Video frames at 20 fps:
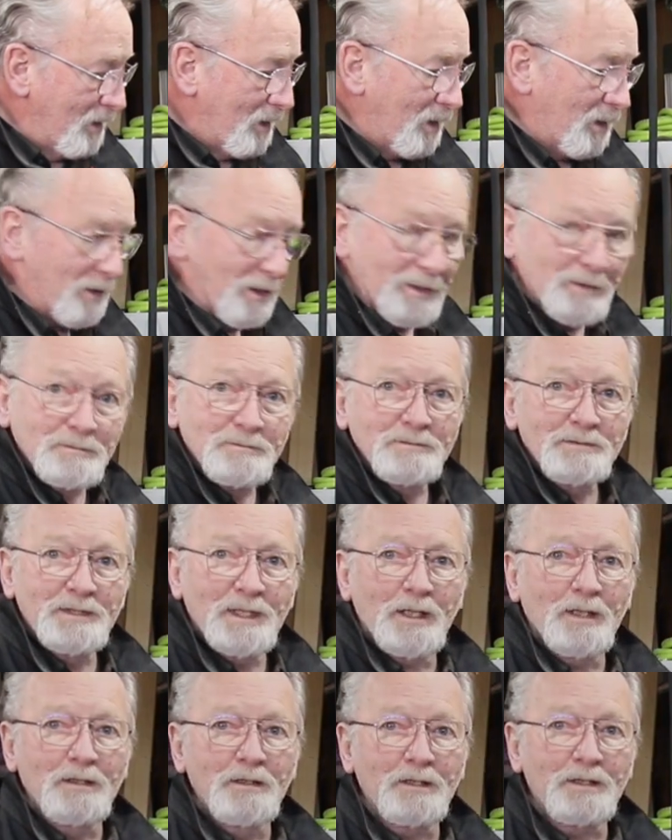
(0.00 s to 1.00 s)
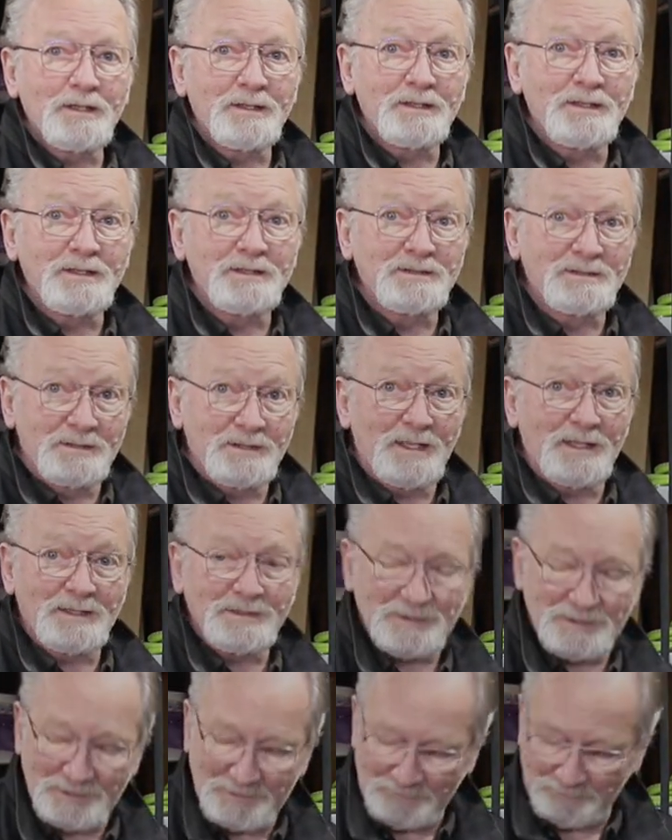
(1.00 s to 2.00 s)
All right, take a look at these.
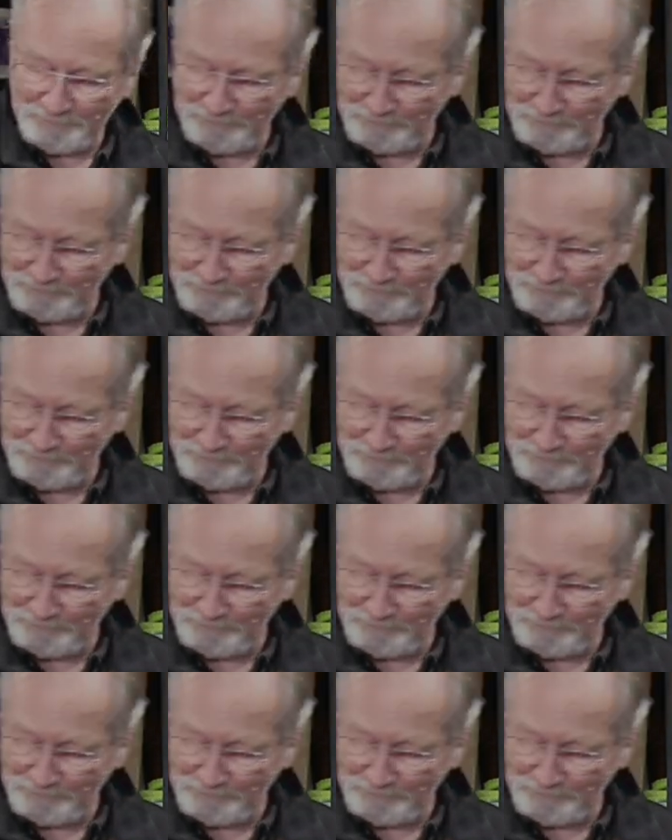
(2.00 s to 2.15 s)
Thanks.